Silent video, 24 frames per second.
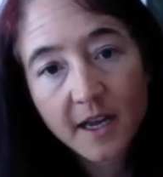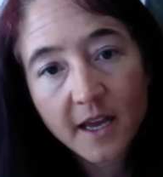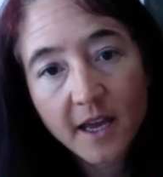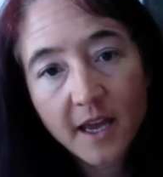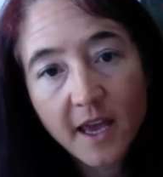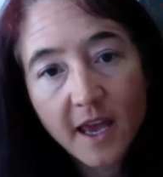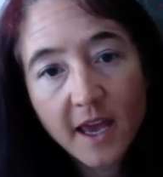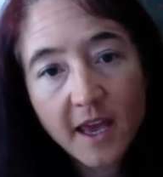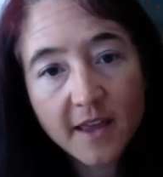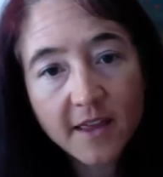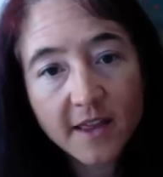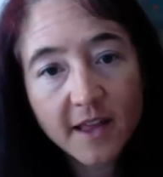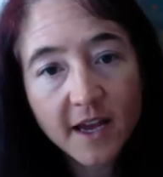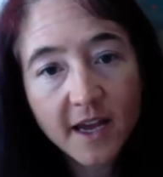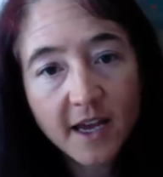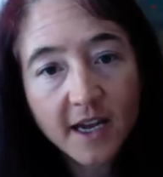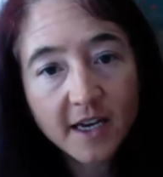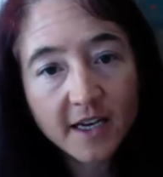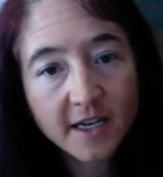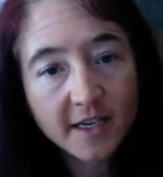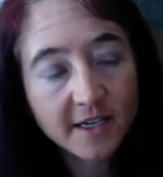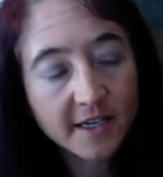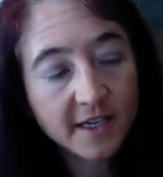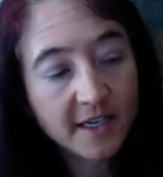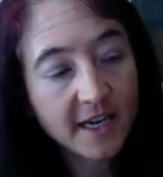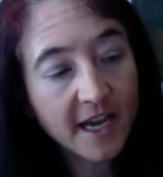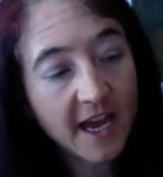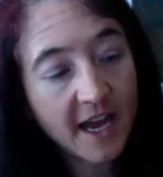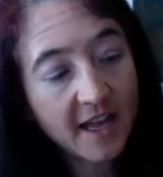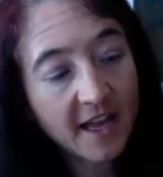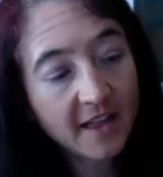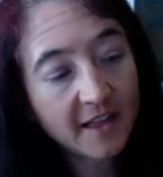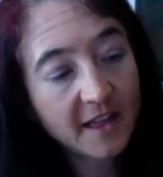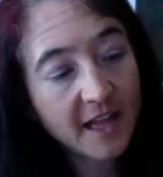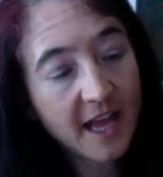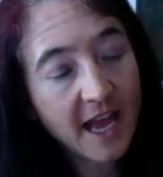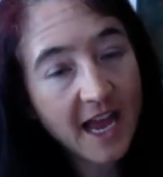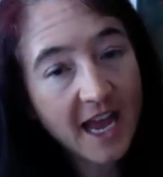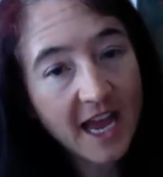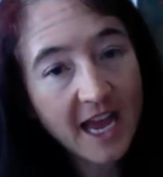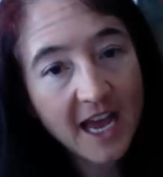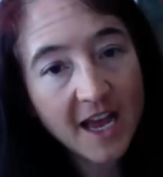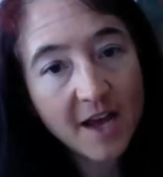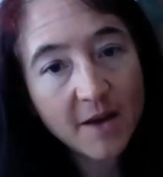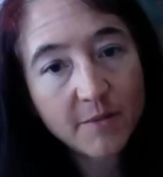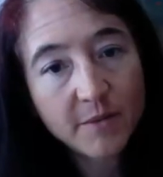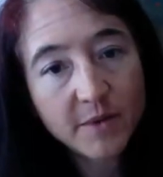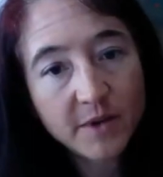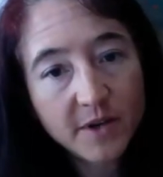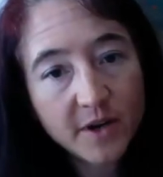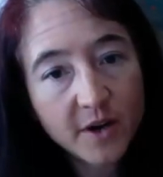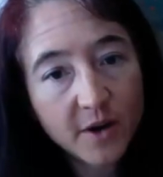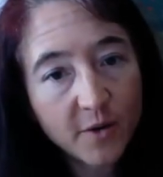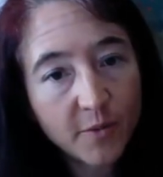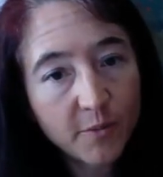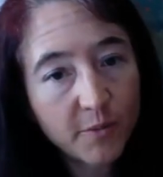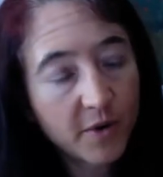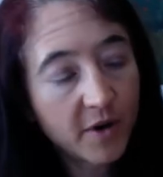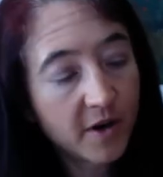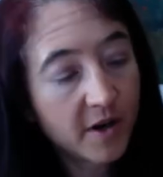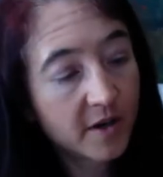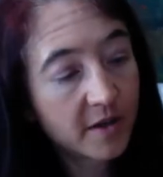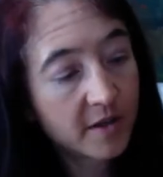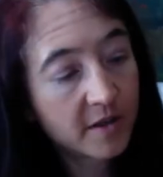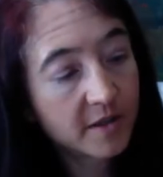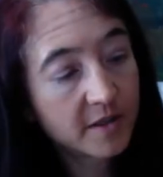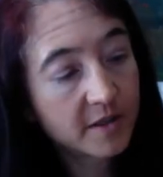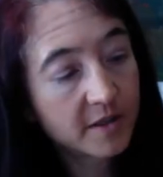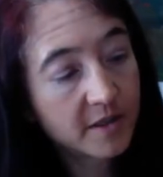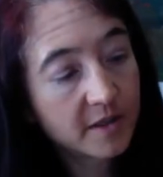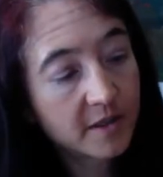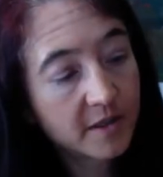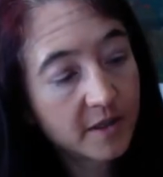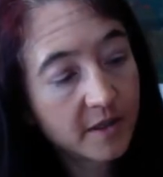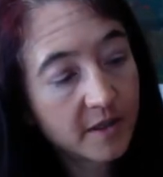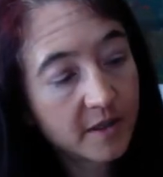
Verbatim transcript: And then, yeah, lab notebooks.